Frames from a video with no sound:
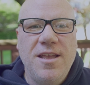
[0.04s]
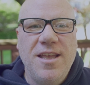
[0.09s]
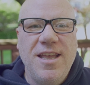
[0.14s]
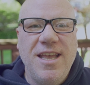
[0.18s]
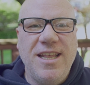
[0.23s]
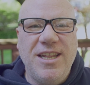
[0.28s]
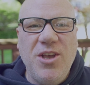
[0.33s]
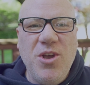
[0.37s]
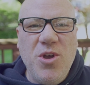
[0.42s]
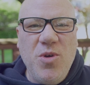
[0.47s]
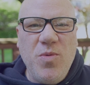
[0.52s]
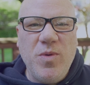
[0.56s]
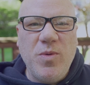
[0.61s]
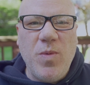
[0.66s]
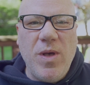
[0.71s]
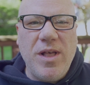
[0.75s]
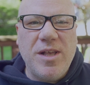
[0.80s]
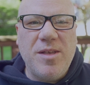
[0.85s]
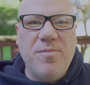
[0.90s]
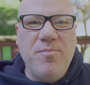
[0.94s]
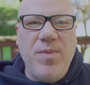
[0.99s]
Hello and
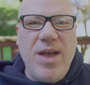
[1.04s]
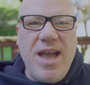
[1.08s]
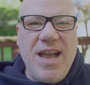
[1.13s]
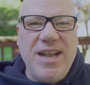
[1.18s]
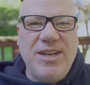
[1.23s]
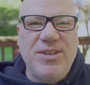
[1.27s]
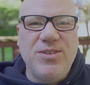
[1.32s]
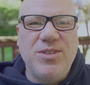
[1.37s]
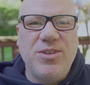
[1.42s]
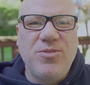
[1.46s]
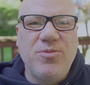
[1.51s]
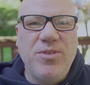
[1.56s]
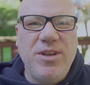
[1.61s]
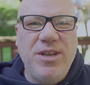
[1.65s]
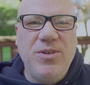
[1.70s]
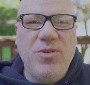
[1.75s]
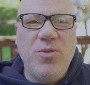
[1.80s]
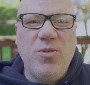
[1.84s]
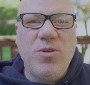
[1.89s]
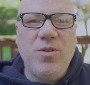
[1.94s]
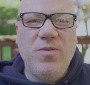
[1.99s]
welcome back to the
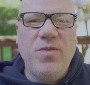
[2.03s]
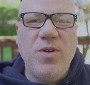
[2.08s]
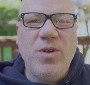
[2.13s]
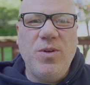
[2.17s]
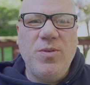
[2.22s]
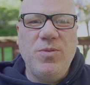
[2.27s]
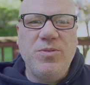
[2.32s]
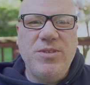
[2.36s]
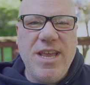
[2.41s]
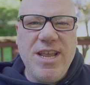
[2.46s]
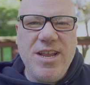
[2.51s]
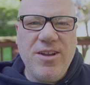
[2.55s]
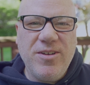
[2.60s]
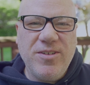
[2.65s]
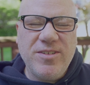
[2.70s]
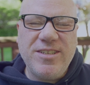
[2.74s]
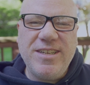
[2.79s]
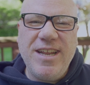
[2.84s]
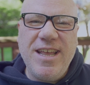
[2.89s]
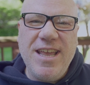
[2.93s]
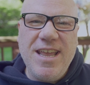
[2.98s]
Greenhorn Photo Taker.
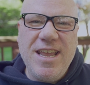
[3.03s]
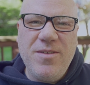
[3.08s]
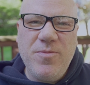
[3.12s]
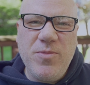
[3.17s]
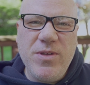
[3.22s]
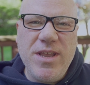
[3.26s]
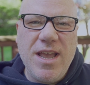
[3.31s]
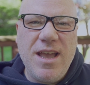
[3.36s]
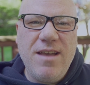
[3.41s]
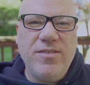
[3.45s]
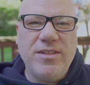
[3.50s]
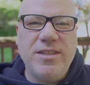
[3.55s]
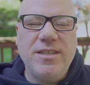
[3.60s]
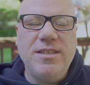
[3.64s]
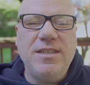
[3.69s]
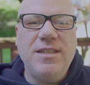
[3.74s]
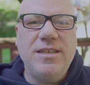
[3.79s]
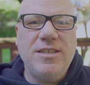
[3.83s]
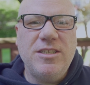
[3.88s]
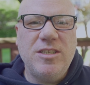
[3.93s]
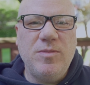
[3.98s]
Today we have a
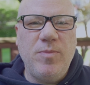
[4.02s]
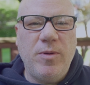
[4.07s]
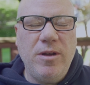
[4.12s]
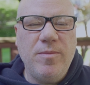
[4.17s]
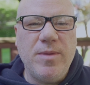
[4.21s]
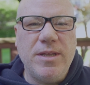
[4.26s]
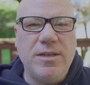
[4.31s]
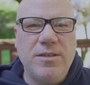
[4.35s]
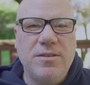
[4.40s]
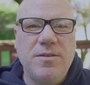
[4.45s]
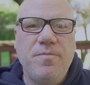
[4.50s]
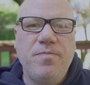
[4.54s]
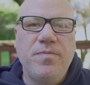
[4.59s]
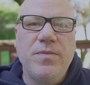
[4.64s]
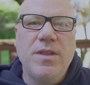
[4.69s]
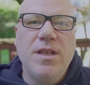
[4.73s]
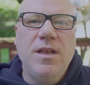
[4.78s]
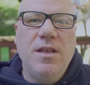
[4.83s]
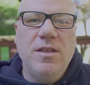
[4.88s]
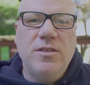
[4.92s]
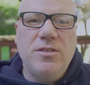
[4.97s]
little experiment.
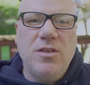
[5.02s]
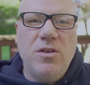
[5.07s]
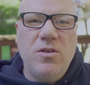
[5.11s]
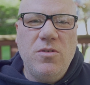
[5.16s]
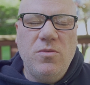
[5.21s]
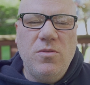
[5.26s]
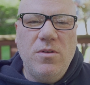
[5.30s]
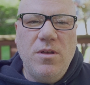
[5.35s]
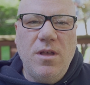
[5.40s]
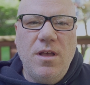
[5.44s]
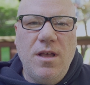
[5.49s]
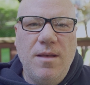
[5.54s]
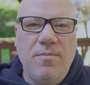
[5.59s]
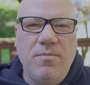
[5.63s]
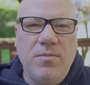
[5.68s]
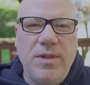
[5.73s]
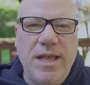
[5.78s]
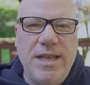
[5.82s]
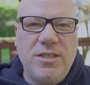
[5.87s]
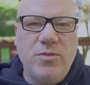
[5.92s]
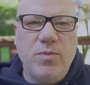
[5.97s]
So
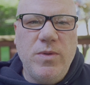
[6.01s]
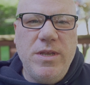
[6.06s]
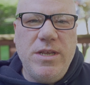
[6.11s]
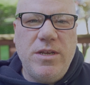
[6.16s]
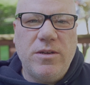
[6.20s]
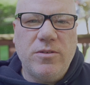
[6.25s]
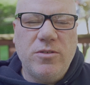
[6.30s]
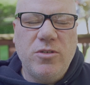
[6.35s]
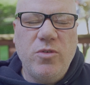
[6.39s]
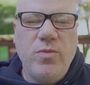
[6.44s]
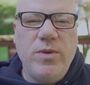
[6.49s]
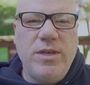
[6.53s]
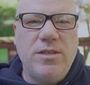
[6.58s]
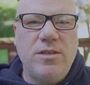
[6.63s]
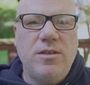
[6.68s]
last week or 2 weeks